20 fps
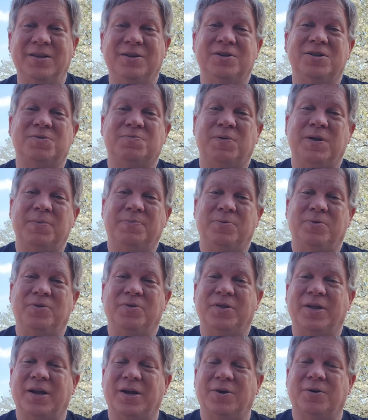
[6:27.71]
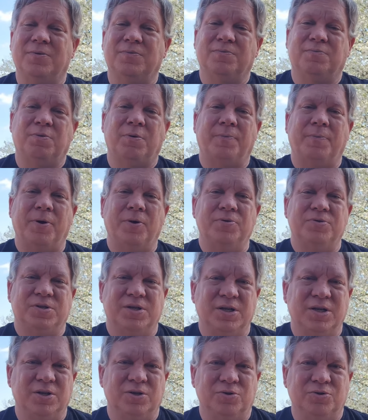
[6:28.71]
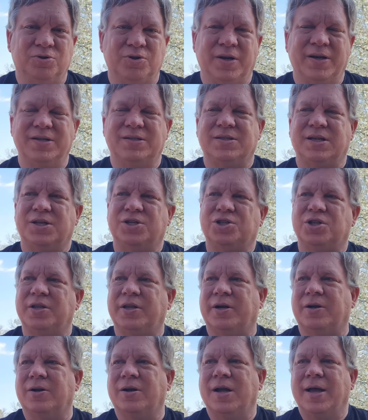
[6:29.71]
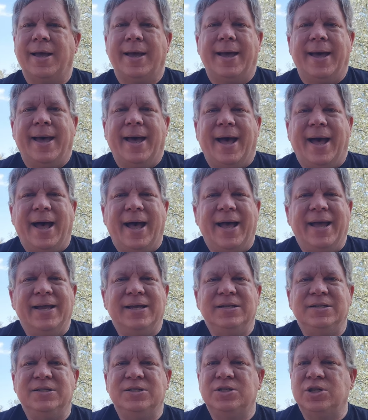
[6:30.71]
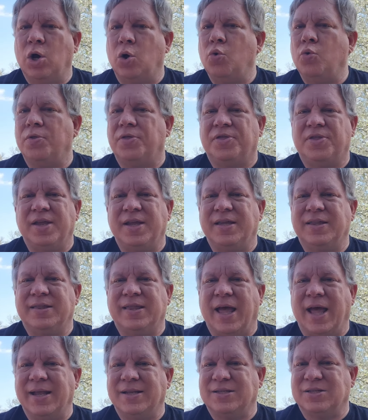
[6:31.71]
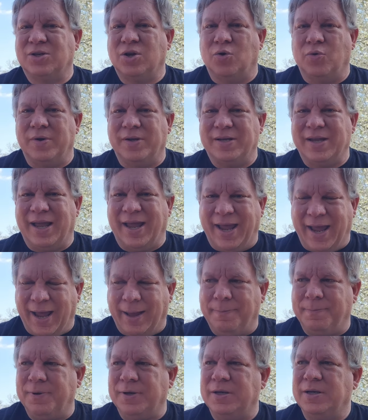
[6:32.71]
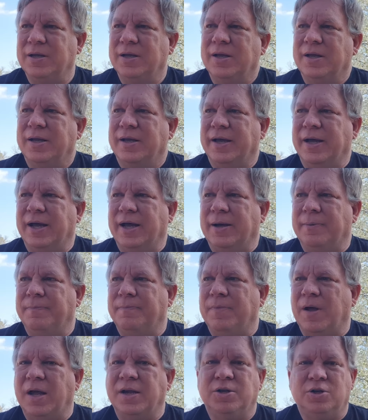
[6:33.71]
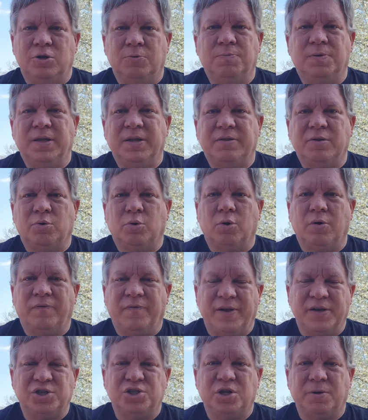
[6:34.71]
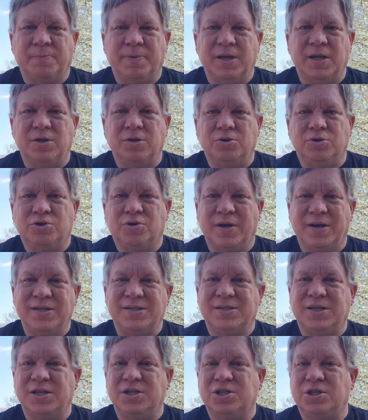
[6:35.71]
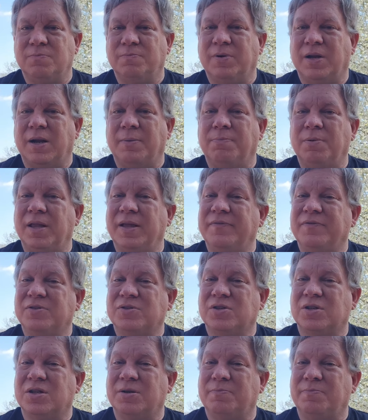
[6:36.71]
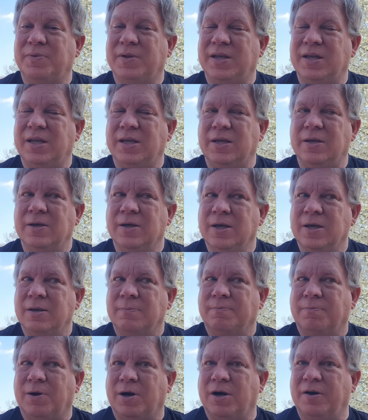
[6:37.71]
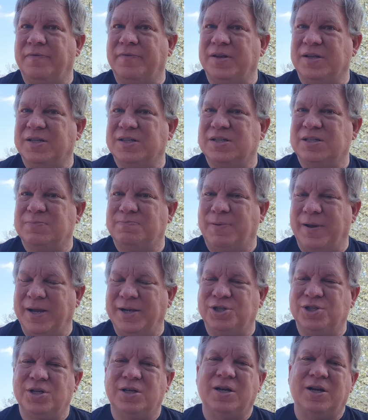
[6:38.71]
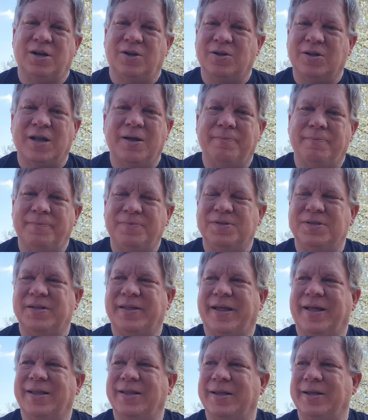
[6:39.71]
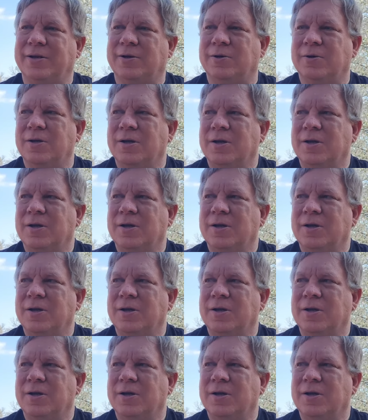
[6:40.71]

There's people that are proposing a new train station there. I don't think that's going to happen. I do believe there will eventually be a new train station, but I believe it's going to be part of an expansion, and I'll come to that later.